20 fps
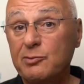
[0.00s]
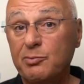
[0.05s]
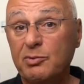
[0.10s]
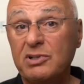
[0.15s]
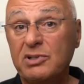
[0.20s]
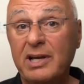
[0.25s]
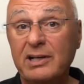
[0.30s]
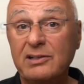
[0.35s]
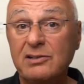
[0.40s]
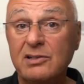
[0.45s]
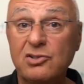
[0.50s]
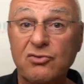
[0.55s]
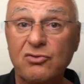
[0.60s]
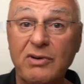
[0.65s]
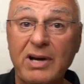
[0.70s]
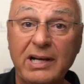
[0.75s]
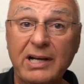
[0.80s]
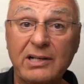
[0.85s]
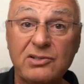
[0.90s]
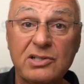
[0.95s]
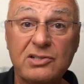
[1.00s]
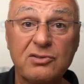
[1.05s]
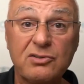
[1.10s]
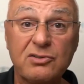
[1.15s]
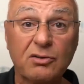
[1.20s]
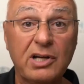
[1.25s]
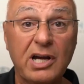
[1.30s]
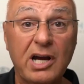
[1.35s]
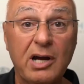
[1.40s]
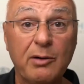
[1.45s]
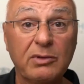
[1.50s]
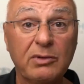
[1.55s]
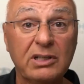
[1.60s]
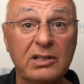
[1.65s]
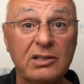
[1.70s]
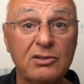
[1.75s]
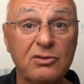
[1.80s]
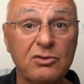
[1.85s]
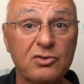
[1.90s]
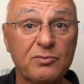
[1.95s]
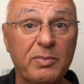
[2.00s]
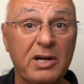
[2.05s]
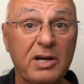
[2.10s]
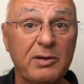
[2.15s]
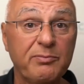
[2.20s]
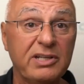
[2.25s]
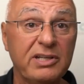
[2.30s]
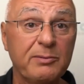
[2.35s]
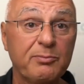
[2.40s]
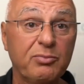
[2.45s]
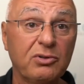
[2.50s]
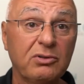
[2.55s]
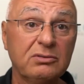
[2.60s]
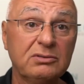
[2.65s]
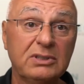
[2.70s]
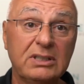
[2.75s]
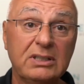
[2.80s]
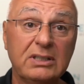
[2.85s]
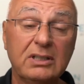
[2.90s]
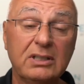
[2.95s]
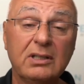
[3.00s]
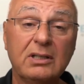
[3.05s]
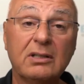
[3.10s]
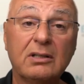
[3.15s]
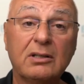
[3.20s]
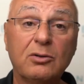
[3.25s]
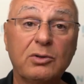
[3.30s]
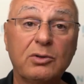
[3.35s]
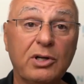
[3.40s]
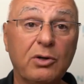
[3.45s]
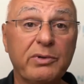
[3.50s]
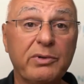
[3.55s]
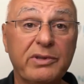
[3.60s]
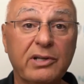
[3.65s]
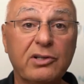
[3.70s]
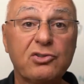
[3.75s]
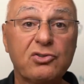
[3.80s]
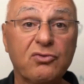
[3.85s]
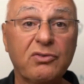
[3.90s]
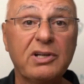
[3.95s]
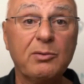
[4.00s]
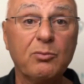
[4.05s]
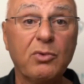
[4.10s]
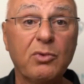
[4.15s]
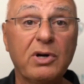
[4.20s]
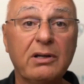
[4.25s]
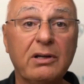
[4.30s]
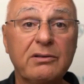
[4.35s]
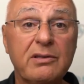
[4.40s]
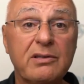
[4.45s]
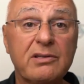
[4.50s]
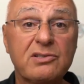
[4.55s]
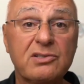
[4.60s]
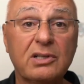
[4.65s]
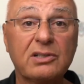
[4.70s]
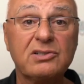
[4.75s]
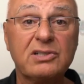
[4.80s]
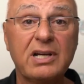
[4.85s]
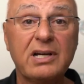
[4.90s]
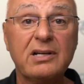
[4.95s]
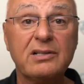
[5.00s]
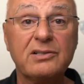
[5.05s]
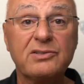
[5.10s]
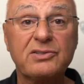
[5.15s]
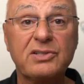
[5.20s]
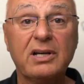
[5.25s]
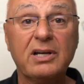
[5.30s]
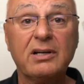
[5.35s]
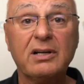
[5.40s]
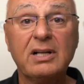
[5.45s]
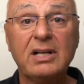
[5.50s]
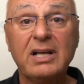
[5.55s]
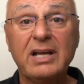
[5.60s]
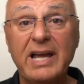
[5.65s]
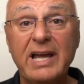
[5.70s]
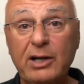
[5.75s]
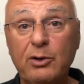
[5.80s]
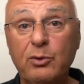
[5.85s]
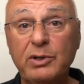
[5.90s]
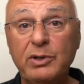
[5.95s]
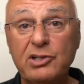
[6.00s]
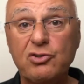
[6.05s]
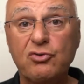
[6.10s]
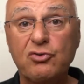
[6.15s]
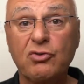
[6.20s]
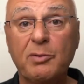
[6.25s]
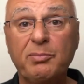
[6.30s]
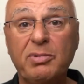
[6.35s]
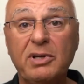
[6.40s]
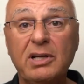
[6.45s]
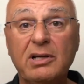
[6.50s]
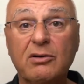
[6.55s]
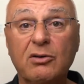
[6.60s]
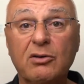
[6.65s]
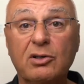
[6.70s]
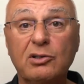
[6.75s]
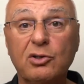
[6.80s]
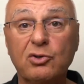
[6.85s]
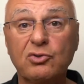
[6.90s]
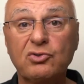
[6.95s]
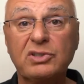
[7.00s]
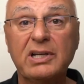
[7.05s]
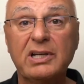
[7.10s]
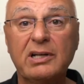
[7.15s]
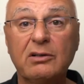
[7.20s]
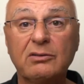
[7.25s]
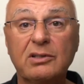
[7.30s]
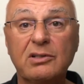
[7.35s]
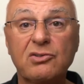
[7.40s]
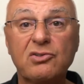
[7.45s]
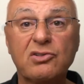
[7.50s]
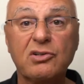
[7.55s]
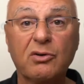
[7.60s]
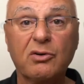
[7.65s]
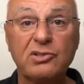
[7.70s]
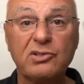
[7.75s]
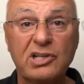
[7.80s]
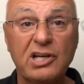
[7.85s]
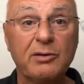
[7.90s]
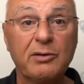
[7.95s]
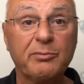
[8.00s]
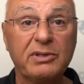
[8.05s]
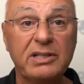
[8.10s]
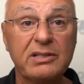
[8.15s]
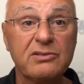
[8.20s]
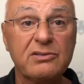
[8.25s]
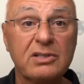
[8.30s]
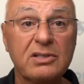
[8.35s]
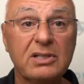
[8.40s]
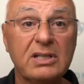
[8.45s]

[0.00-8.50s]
protection strategies that are commonly used by people, with extreme wealth, such as equity stripping or closely held insurance companies.